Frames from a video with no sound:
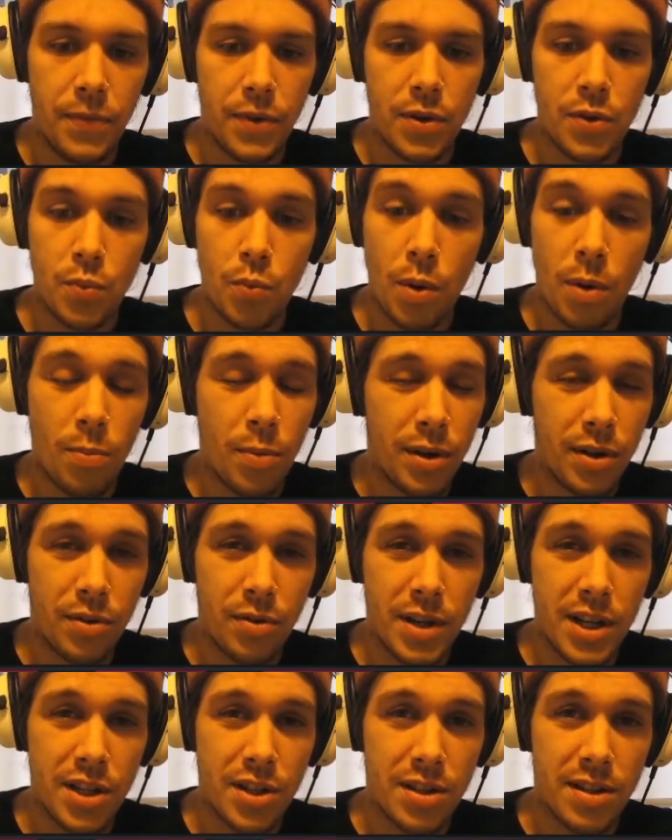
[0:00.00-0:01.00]
Those 1/1
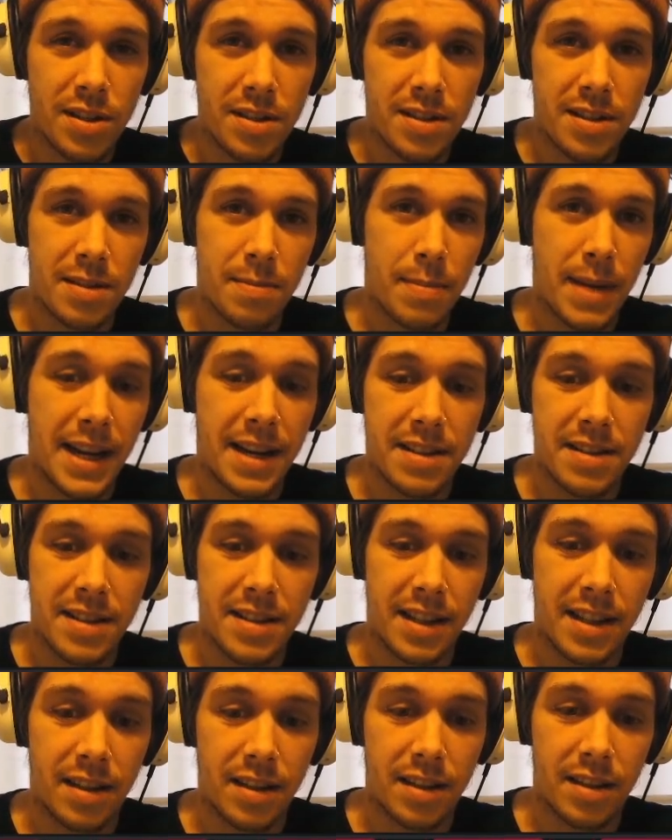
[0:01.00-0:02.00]
creatures as a mana
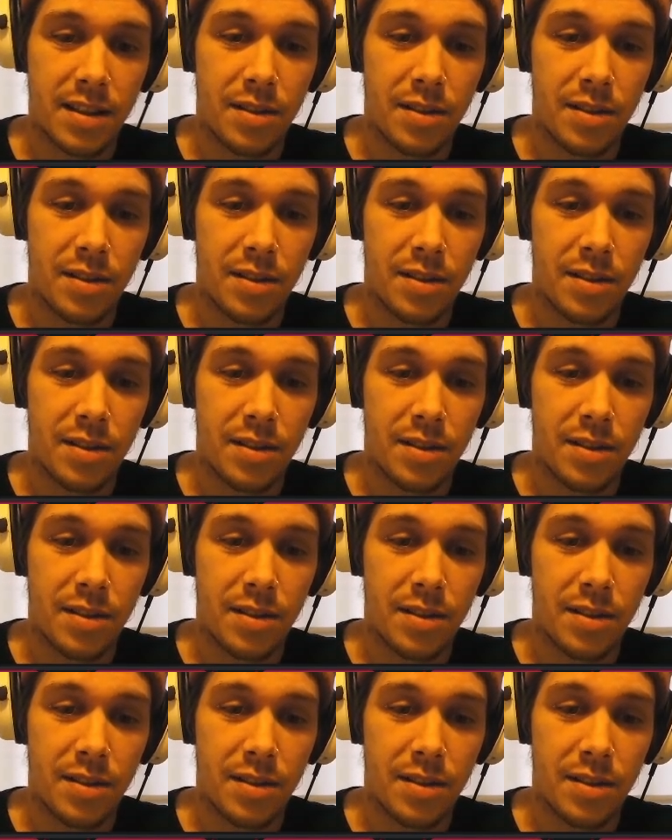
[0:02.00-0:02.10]
sink